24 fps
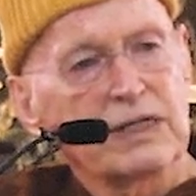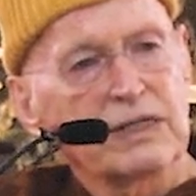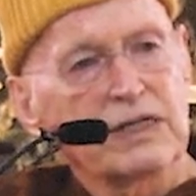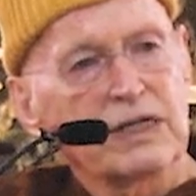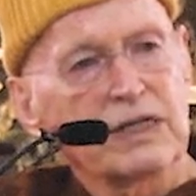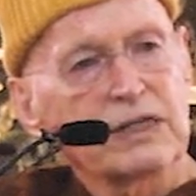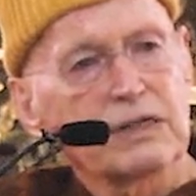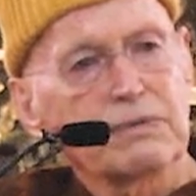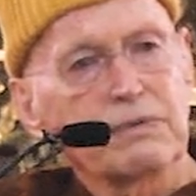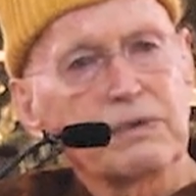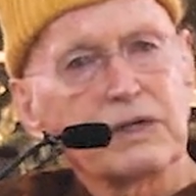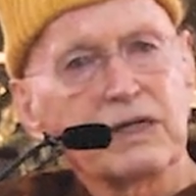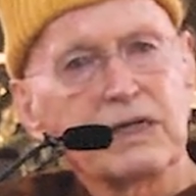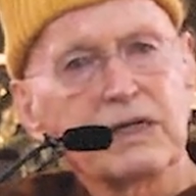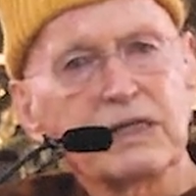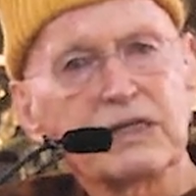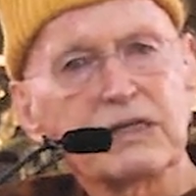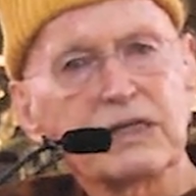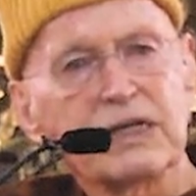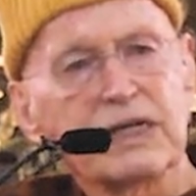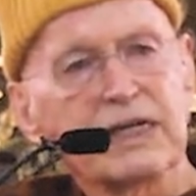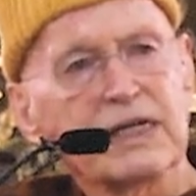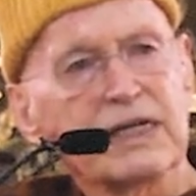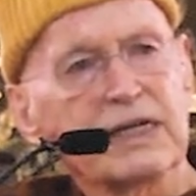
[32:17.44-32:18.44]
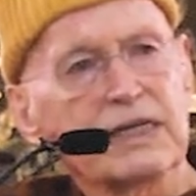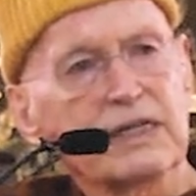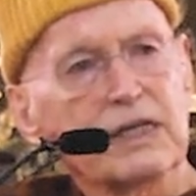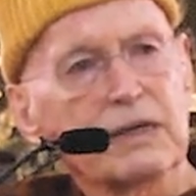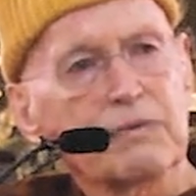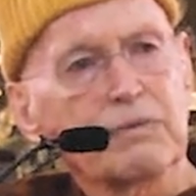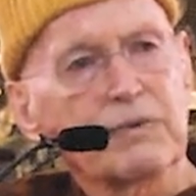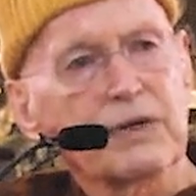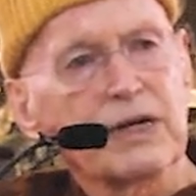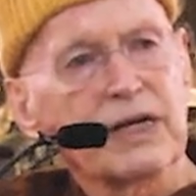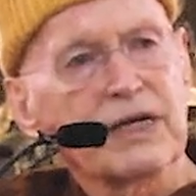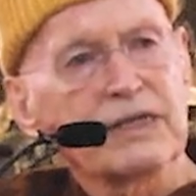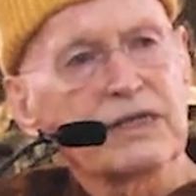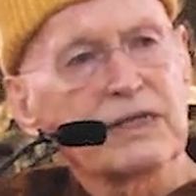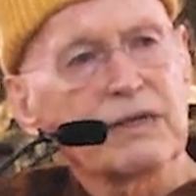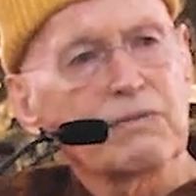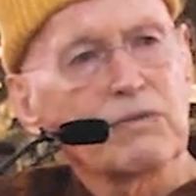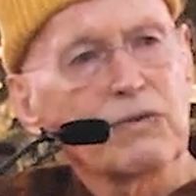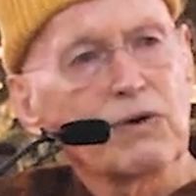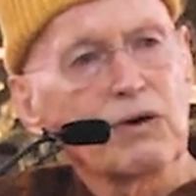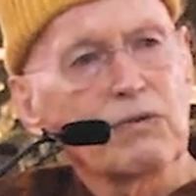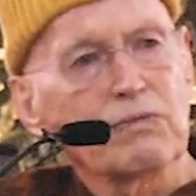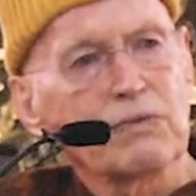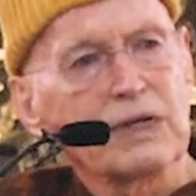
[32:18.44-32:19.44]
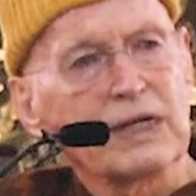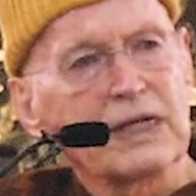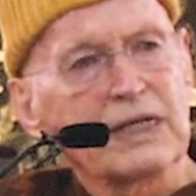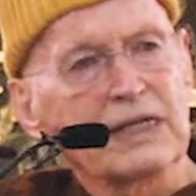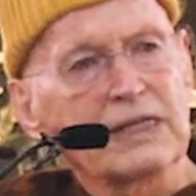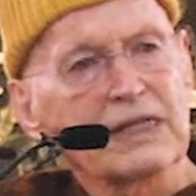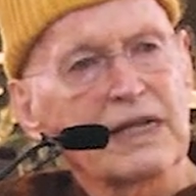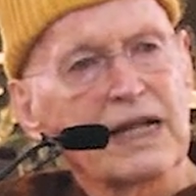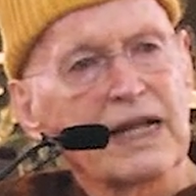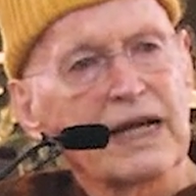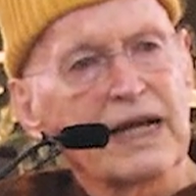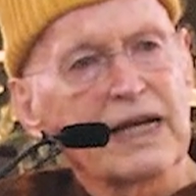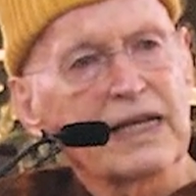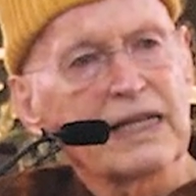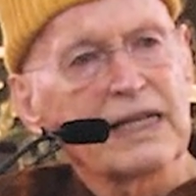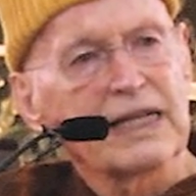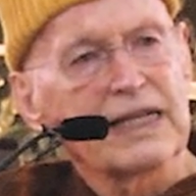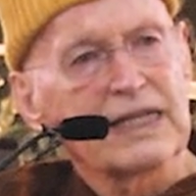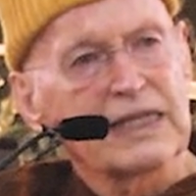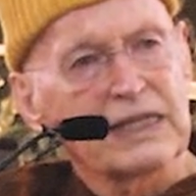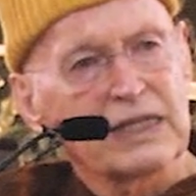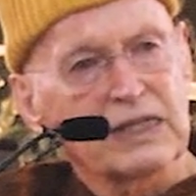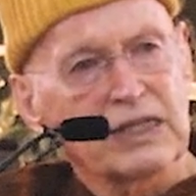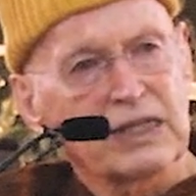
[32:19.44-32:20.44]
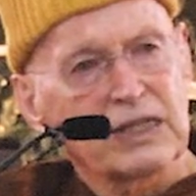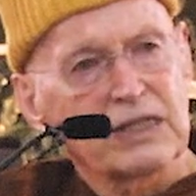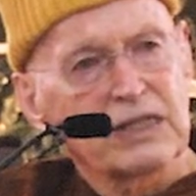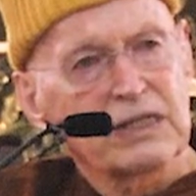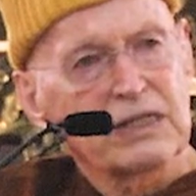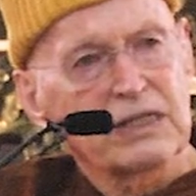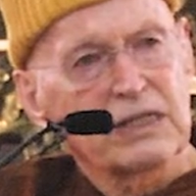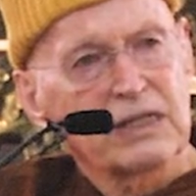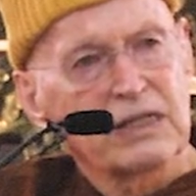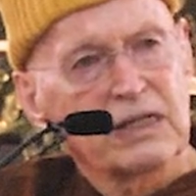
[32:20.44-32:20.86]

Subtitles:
experiencing in the present moment is like this.